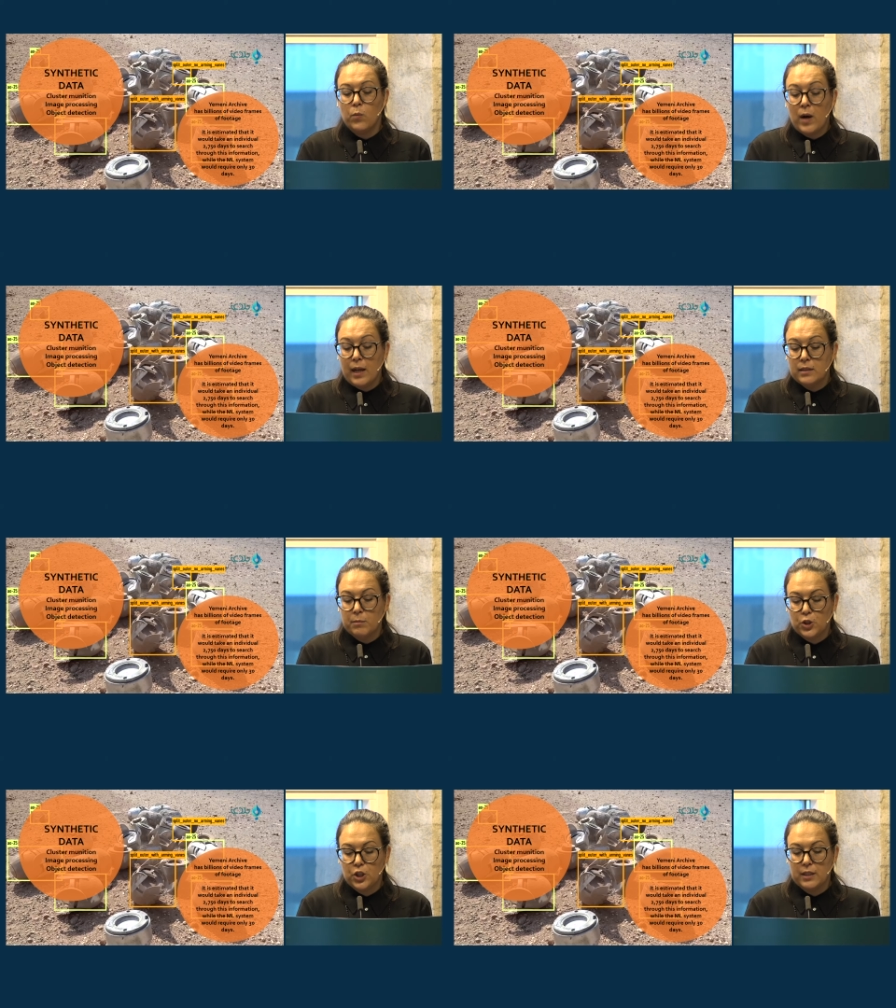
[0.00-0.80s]
while the
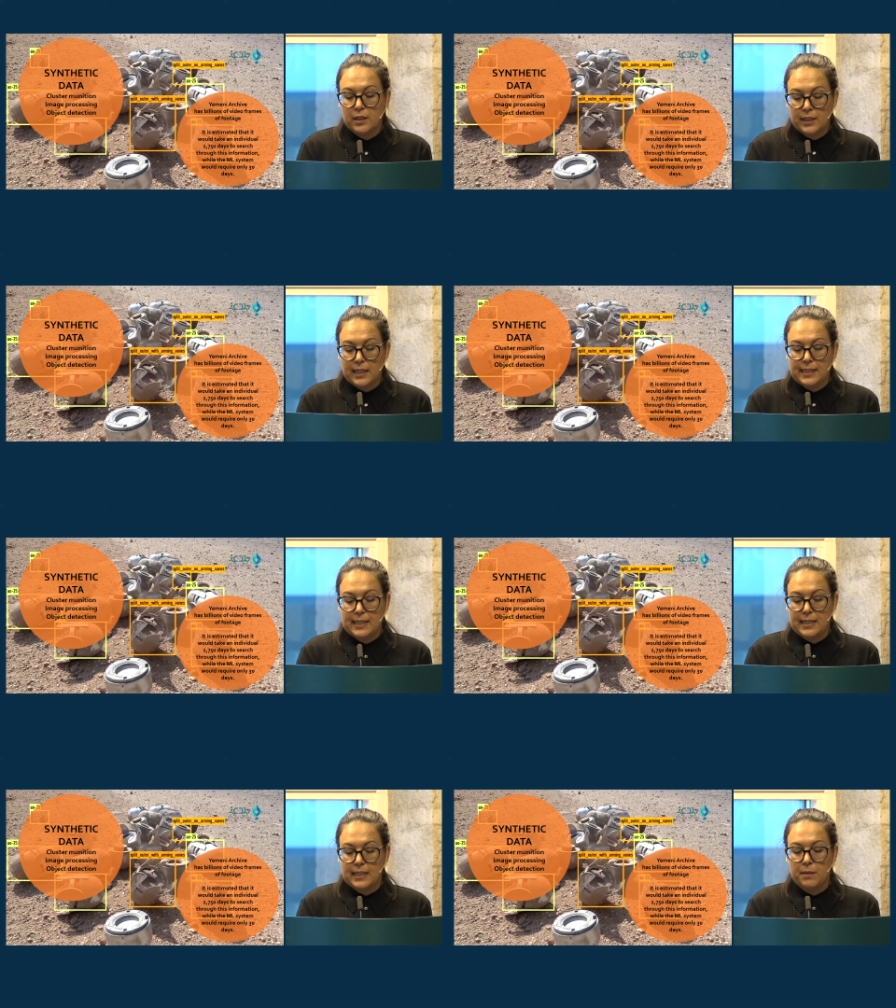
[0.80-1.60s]
machine learning
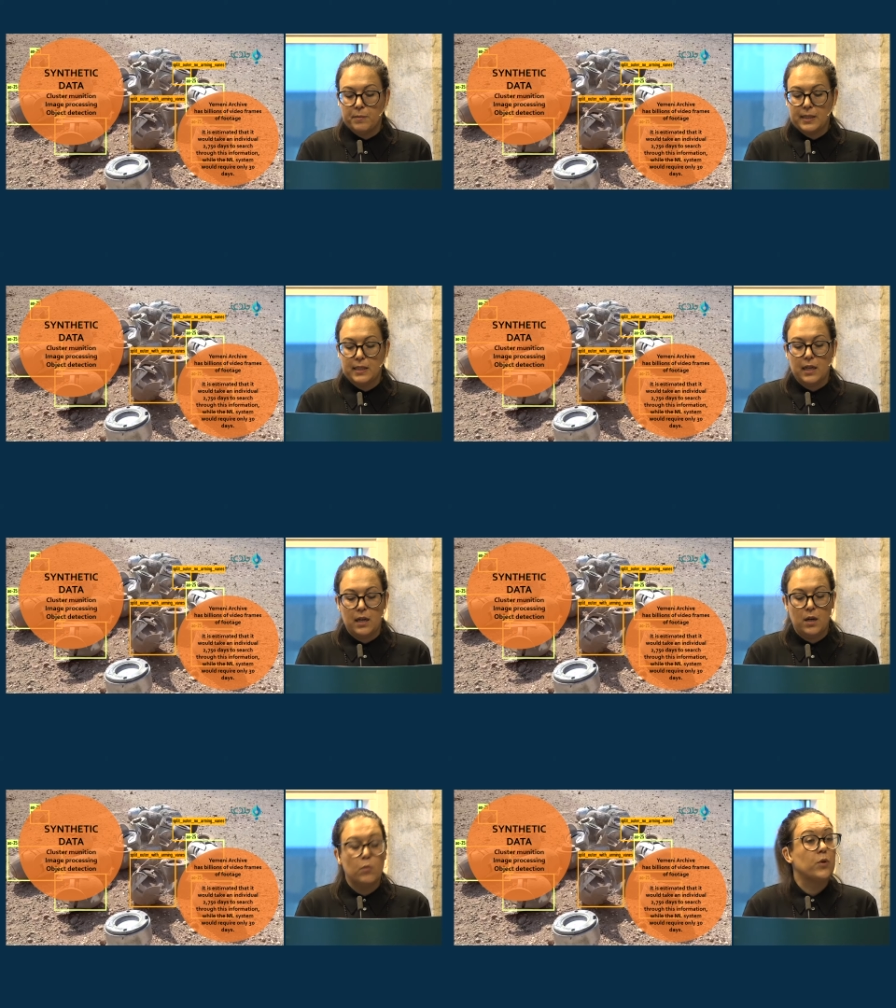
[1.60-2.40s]
systems
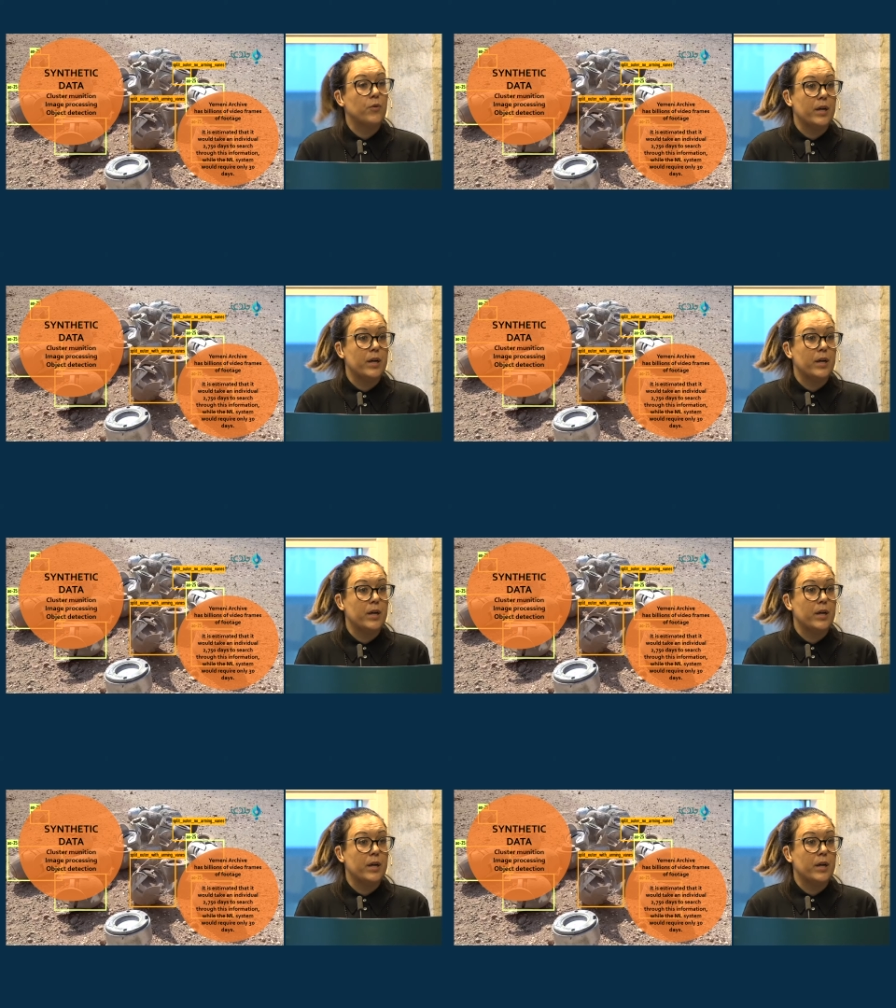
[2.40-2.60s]
uh, would